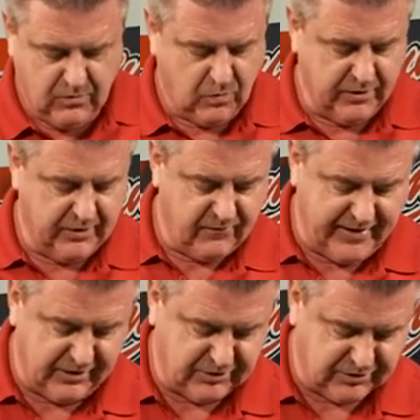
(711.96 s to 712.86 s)
One of the
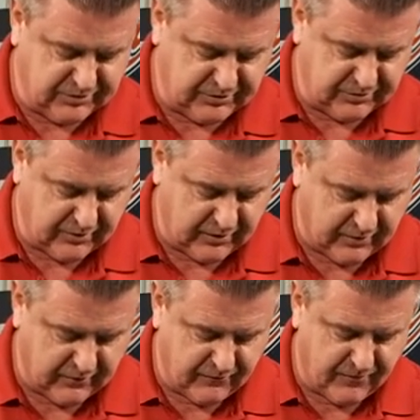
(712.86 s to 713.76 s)
advantages
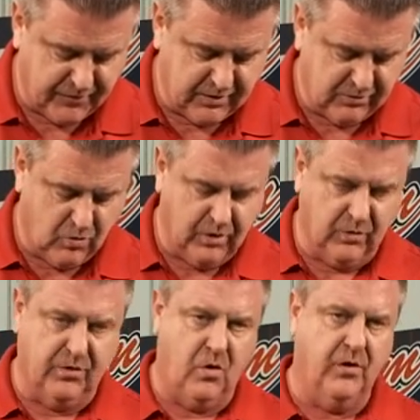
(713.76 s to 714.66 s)
of
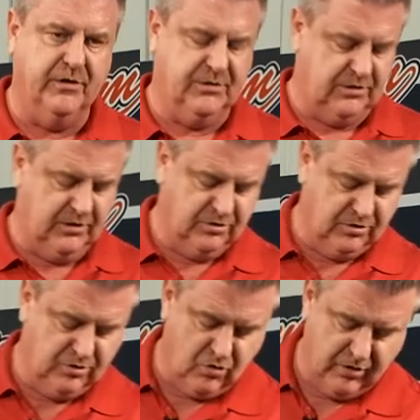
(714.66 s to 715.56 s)
Going with a hoist is
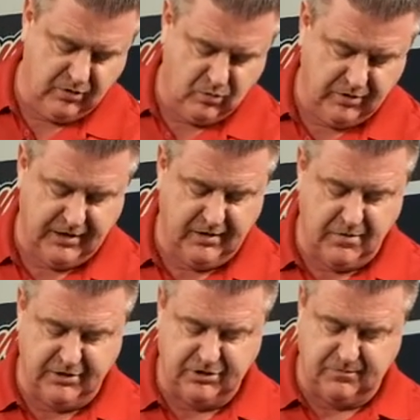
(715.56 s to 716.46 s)
you're going with a
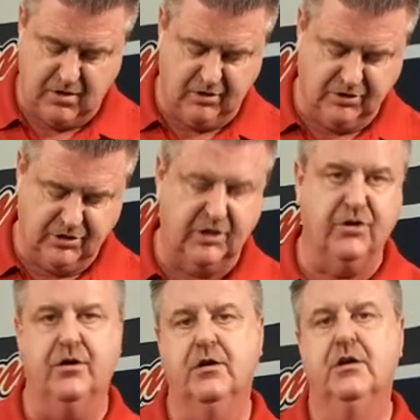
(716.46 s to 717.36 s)
much smaller
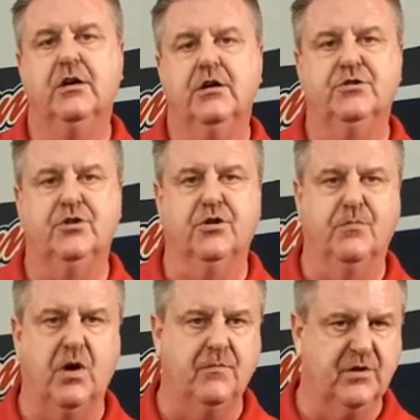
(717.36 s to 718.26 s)
cylinder, so your
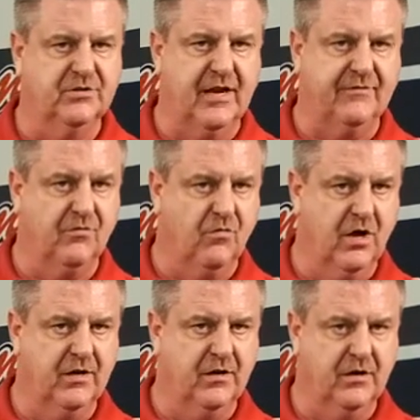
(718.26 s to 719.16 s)
pump doesn't have to
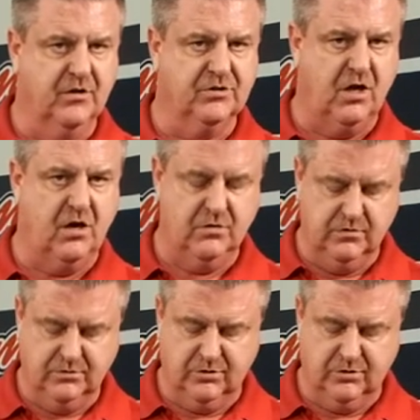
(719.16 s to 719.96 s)
run near as long,